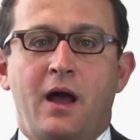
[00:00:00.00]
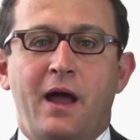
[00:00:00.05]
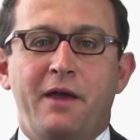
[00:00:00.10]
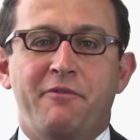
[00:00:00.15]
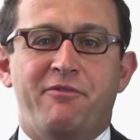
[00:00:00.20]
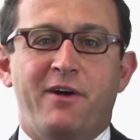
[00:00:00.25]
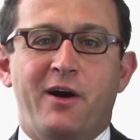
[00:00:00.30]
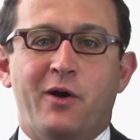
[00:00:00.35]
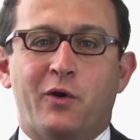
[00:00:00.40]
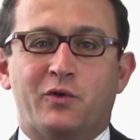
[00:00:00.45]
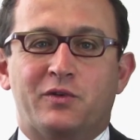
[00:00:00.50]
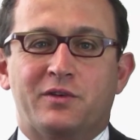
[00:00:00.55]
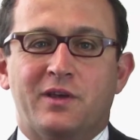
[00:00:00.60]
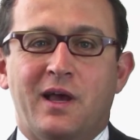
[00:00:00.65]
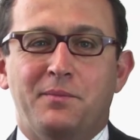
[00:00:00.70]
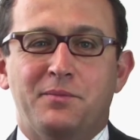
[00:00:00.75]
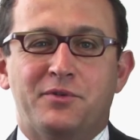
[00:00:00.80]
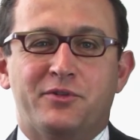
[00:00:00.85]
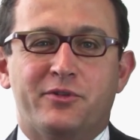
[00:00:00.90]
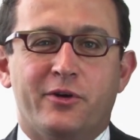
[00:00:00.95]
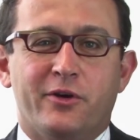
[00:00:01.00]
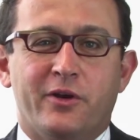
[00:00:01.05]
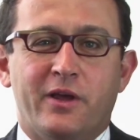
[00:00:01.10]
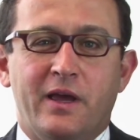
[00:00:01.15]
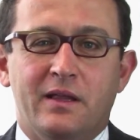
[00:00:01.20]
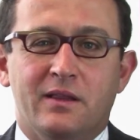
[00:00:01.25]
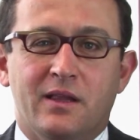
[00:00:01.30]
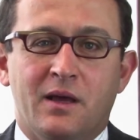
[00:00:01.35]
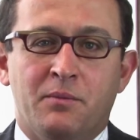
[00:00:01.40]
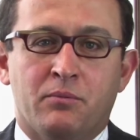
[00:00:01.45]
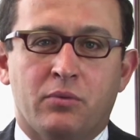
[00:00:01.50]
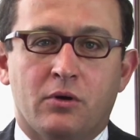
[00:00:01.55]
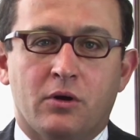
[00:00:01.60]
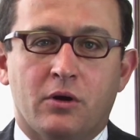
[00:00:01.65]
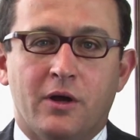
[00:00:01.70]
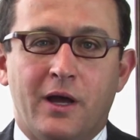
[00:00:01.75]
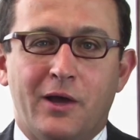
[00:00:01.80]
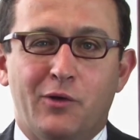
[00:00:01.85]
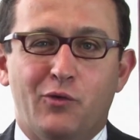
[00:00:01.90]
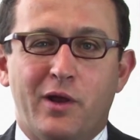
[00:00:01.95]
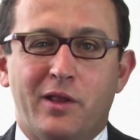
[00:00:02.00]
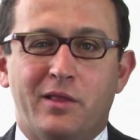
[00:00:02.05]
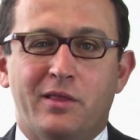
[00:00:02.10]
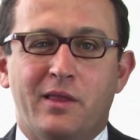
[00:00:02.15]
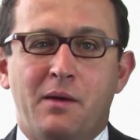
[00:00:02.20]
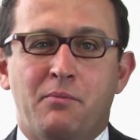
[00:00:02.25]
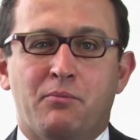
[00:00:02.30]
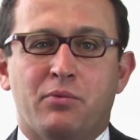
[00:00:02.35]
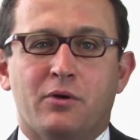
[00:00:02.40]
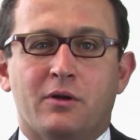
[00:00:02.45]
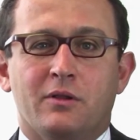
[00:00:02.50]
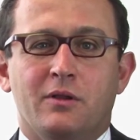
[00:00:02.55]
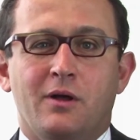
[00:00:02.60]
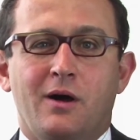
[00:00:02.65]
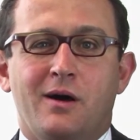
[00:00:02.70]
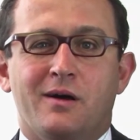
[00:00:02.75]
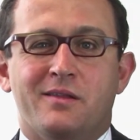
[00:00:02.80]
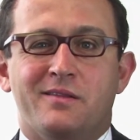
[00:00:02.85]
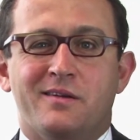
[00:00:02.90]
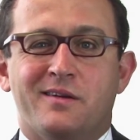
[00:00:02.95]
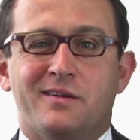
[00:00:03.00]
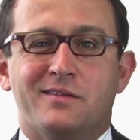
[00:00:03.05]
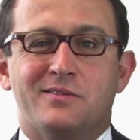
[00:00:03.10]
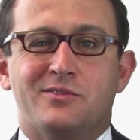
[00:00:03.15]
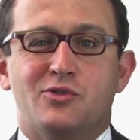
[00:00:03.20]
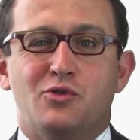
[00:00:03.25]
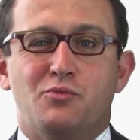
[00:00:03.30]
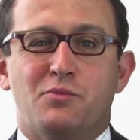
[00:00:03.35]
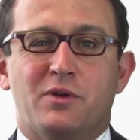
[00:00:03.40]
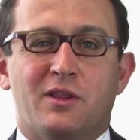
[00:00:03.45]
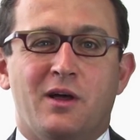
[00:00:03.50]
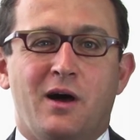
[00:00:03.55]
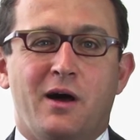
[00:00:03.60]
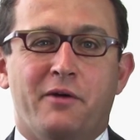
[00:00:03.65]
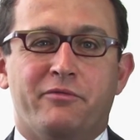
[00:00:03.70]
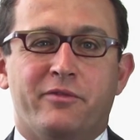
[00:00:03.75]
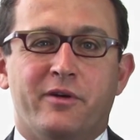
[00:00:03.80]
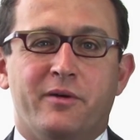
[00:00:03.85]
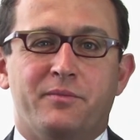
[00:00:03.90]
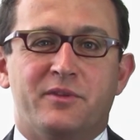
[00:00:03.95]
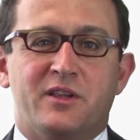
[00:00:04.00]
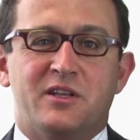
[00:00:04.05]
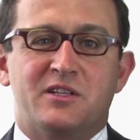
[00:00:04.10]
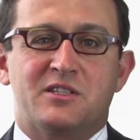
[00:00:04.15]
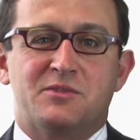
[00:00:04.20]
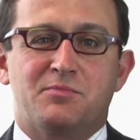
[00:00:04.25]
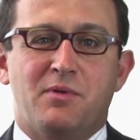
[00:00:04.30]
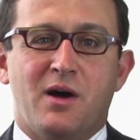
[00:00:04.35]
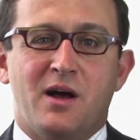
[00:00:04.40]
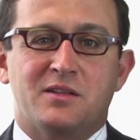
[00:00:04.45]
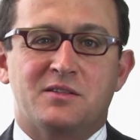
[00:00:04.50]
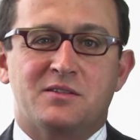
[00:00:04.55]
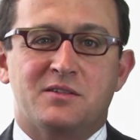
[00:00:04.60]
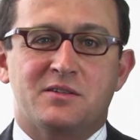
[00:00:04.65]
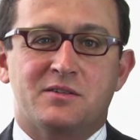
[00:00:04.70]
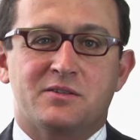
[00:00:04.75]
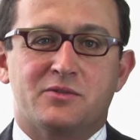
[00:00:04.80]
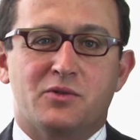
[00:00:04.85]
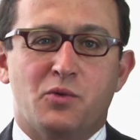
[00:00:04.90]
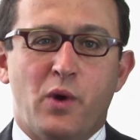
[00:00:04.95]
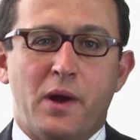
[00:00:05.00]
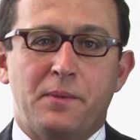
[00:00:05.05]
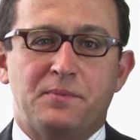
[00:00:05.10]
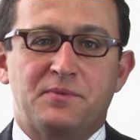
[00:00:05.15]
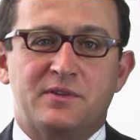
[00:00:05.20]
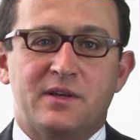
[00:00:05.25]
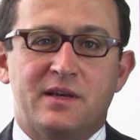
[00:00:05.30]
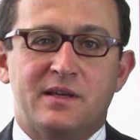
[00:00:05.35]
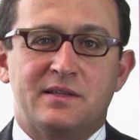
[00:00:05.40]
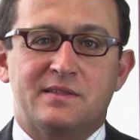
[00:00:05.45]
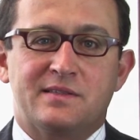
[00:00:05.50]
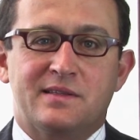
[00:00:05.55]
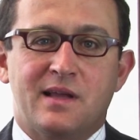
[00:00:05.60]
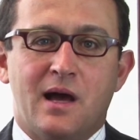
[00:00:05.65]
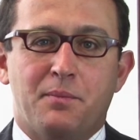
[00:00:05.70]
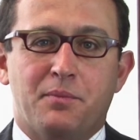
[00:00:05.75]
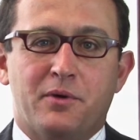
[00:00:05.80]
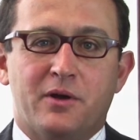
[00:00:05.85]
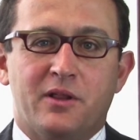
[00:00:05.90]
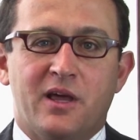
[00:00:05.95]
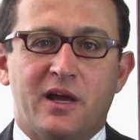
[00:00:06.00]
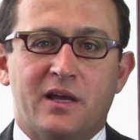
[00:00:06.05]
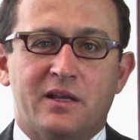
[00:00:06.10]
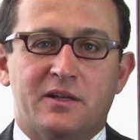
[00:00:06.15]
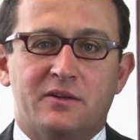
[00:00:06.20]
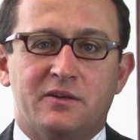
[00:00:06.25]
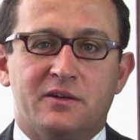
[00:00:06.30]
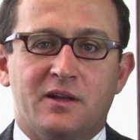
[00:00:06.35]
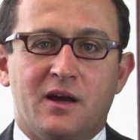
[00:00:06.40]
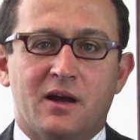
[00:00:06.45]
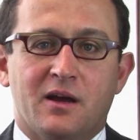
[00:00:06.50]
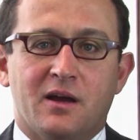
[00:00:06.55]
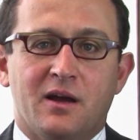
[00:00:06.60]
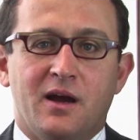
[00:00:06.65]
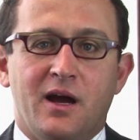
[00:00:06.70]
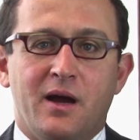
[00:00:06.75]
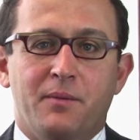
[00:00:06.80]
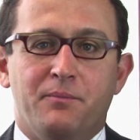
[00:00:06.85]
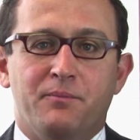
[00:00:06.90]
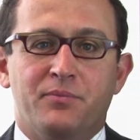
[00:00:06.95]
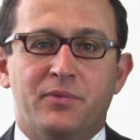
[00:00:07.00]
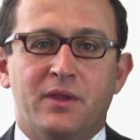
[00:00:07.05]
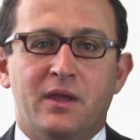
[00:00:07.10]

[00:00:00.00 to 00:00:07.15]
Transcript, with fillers: Hi folks, I'm Sergey Lemberg. I run Lemberg Law, the consumer law firm that sponsors the website stopcollector.com.